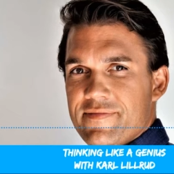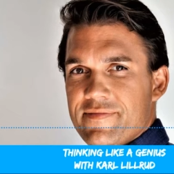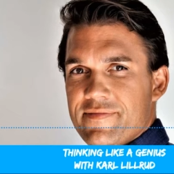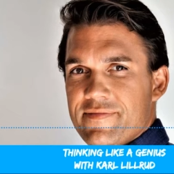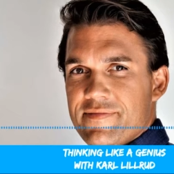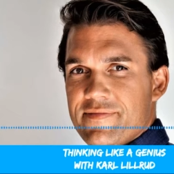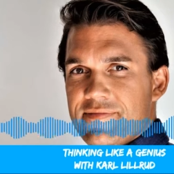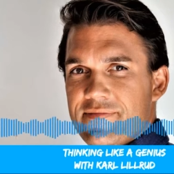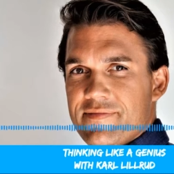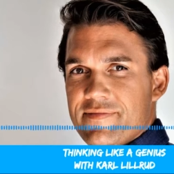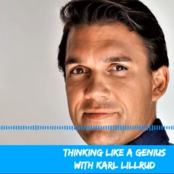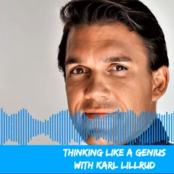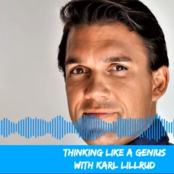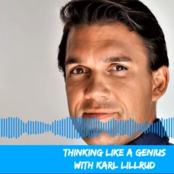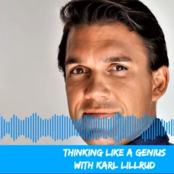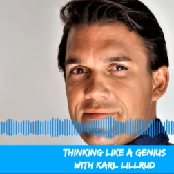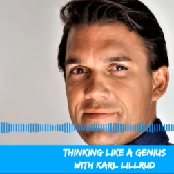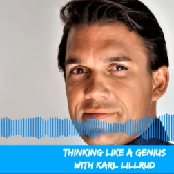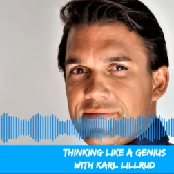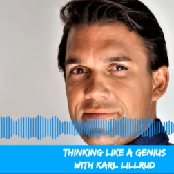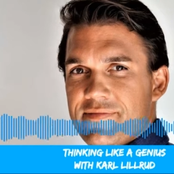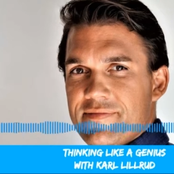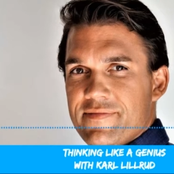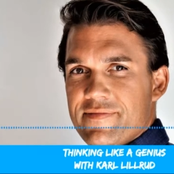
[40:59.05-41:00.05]
before
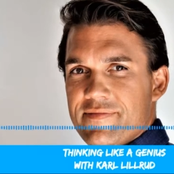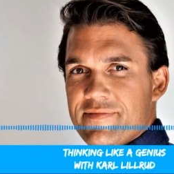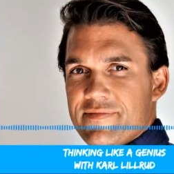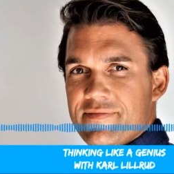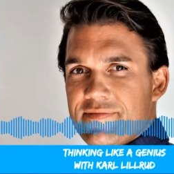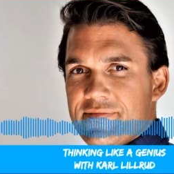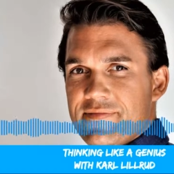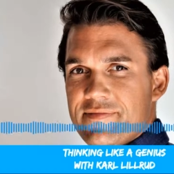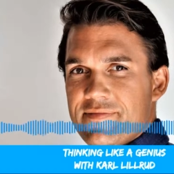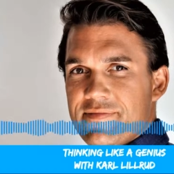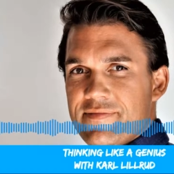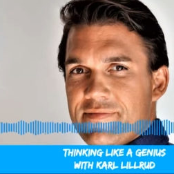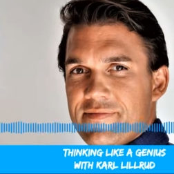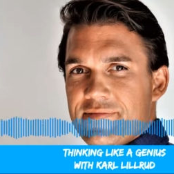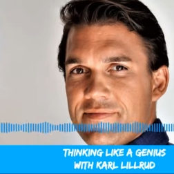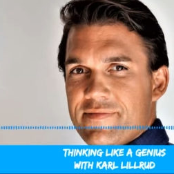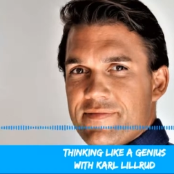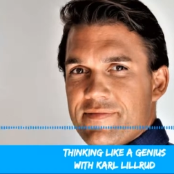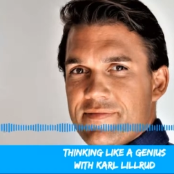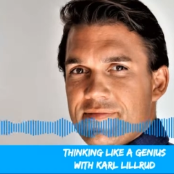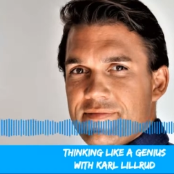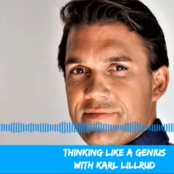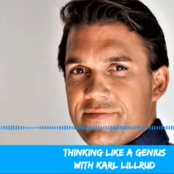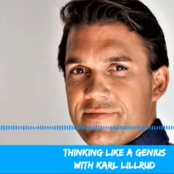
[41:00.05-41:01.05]
that when you
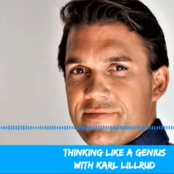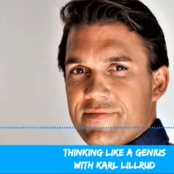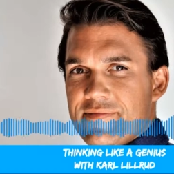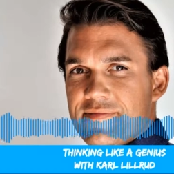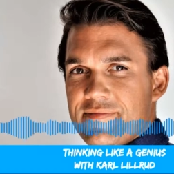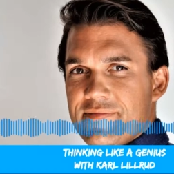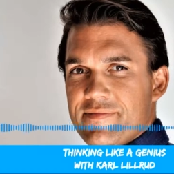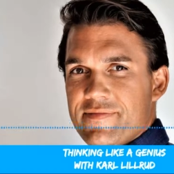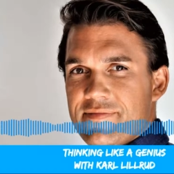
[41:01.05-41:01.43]
actually start